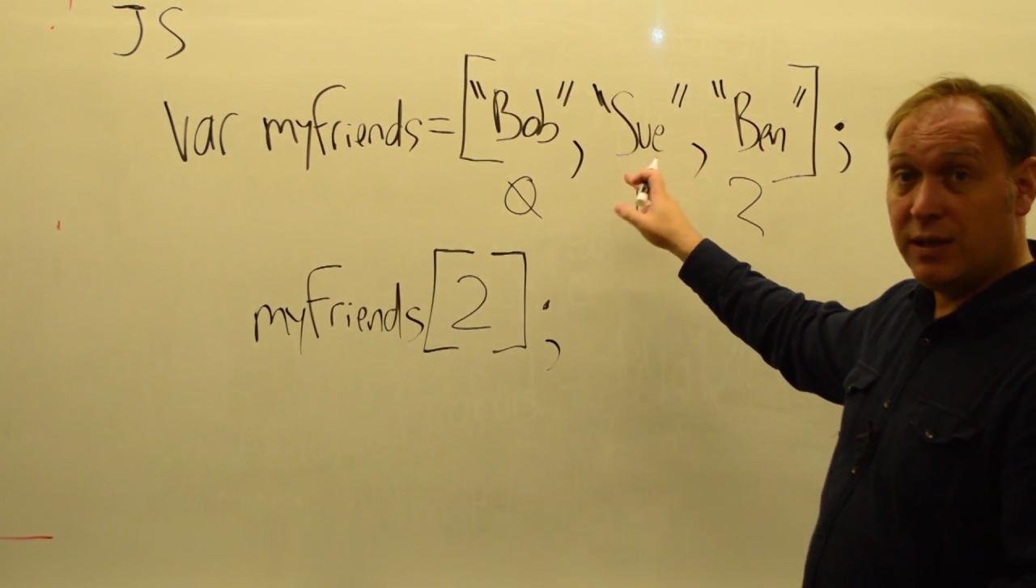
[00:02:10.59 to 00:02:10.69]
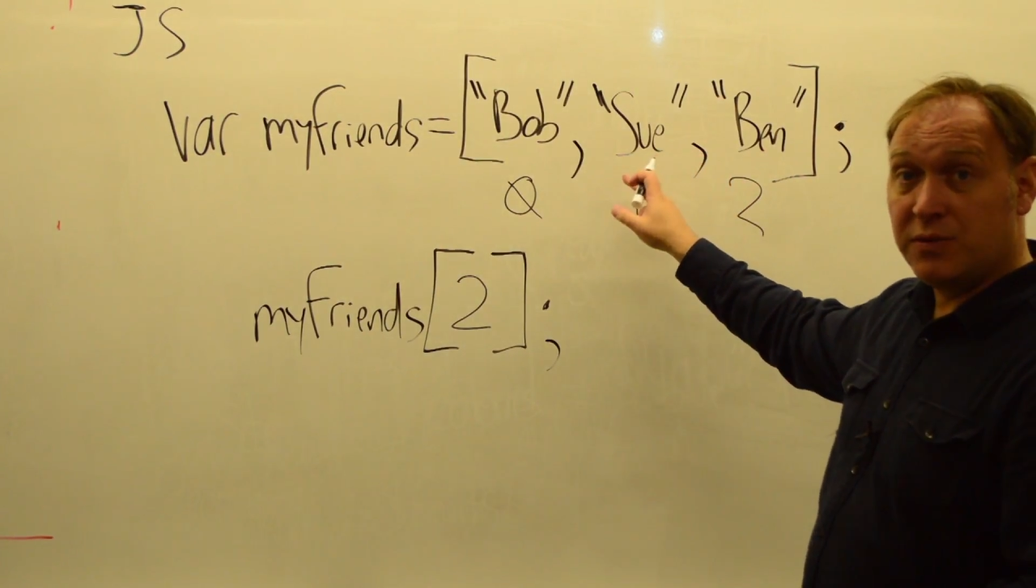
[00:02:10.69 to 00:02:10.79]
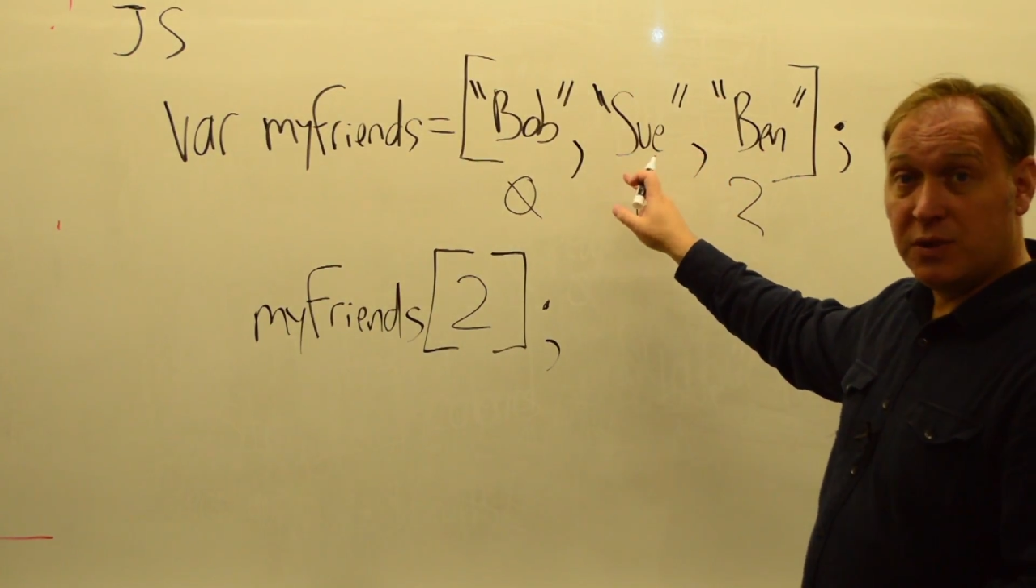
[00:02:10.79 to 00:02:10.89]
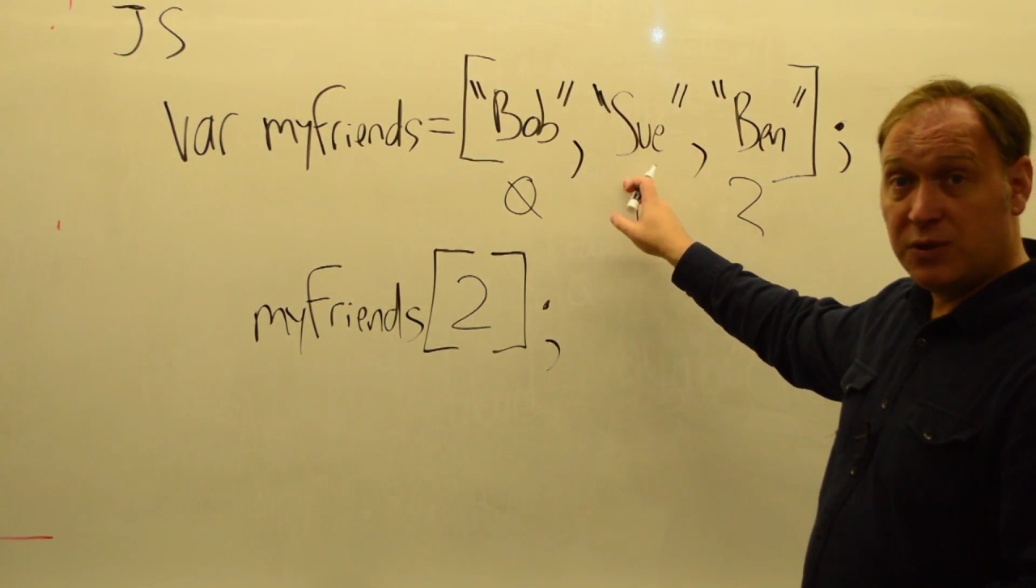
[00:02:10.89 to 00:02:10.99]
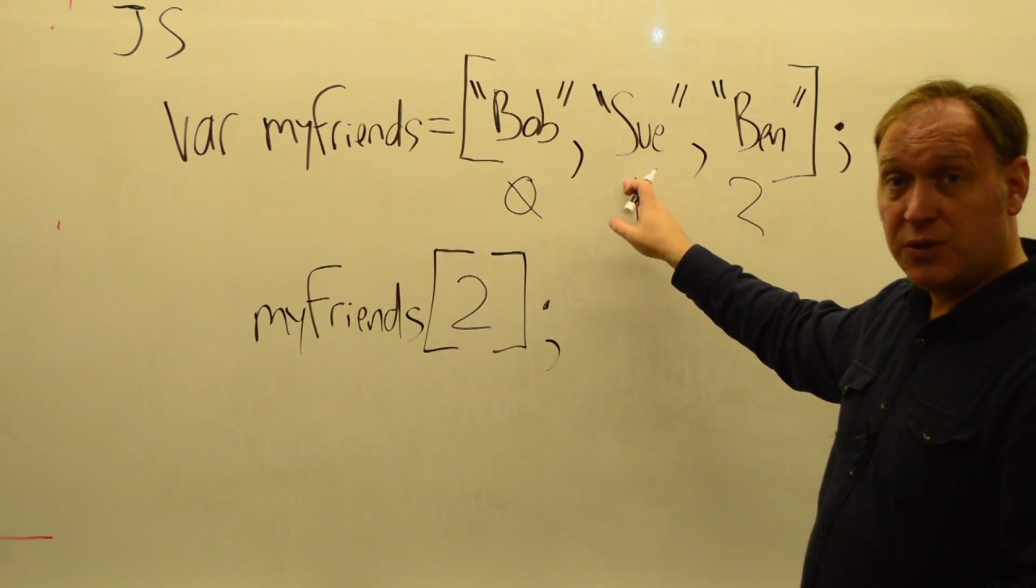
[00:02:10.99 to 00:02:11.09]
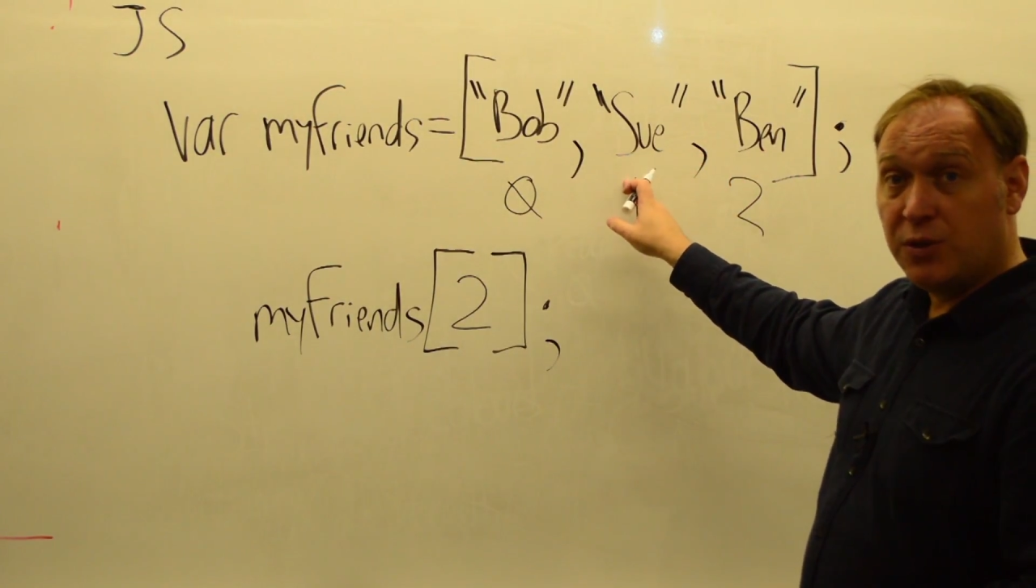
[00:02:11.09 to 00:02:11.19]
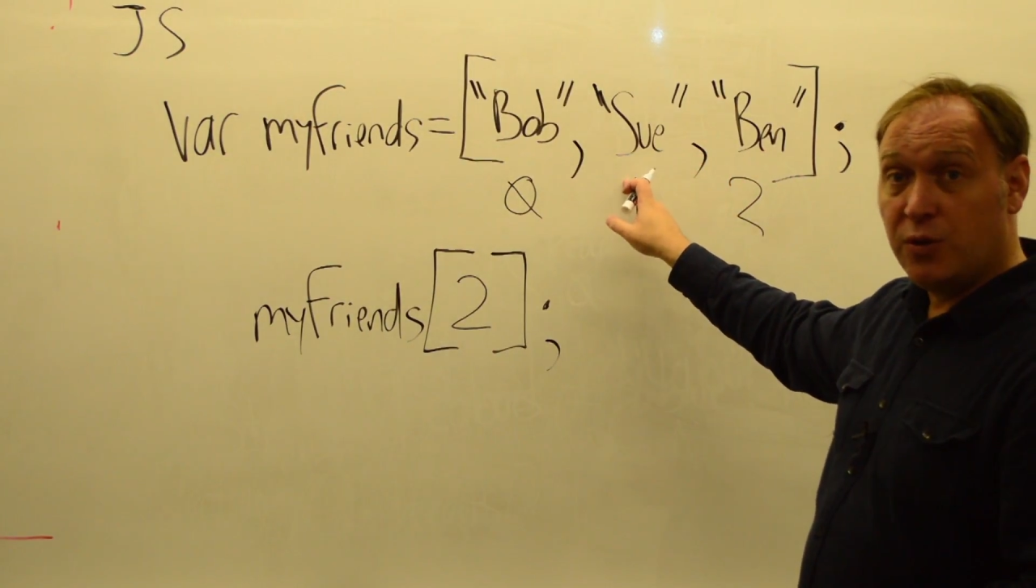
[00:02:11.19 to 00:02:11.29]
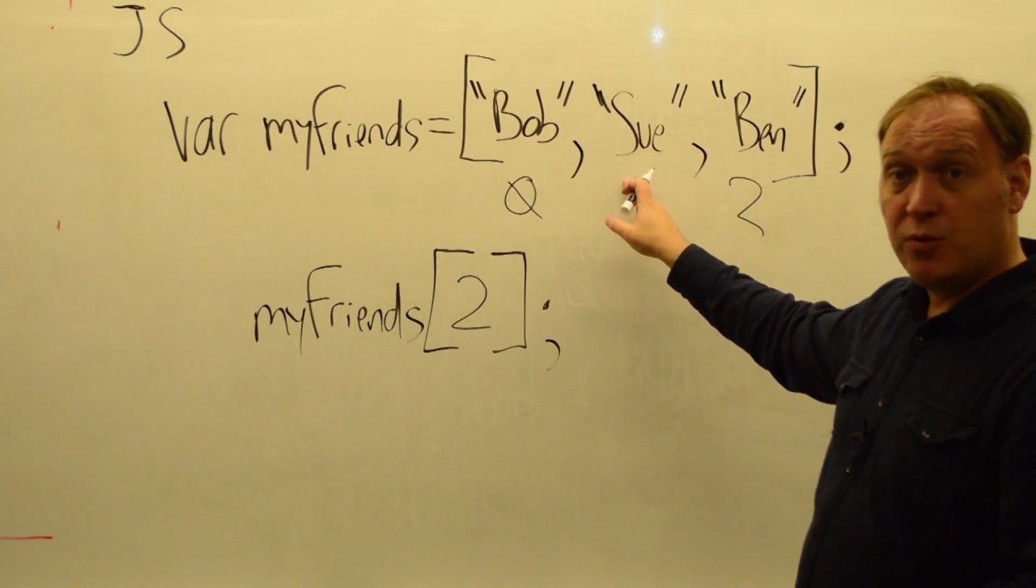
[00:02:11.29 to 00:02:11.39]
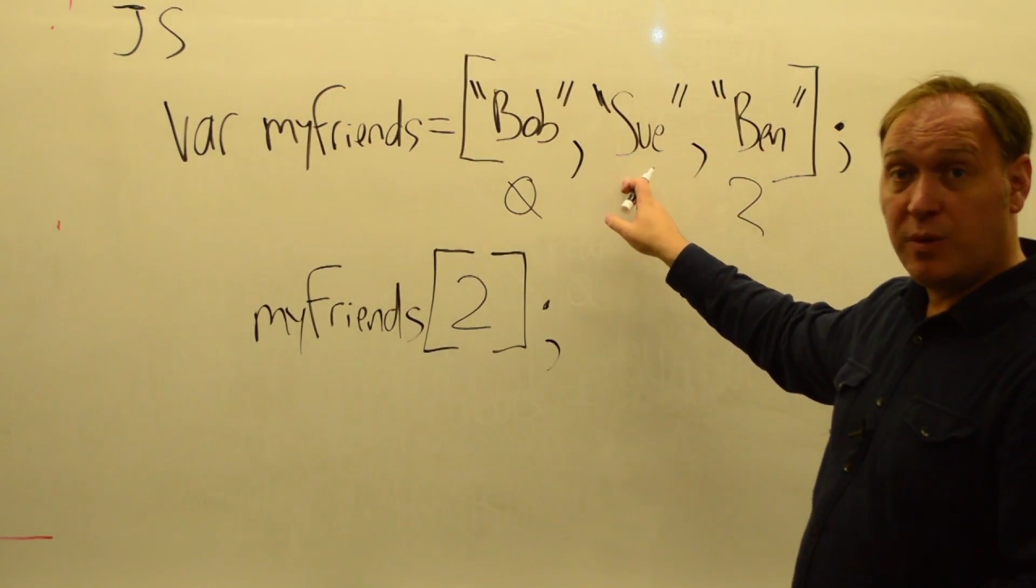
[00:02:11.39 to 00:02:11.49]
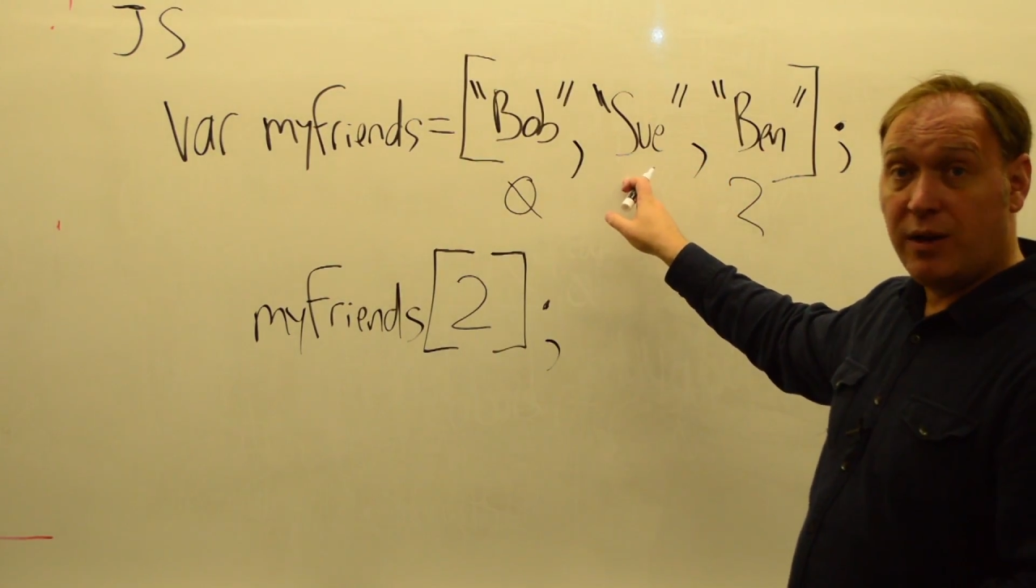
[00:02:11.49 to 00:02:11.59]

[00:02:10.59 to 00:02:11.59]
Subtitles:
gives us Sue.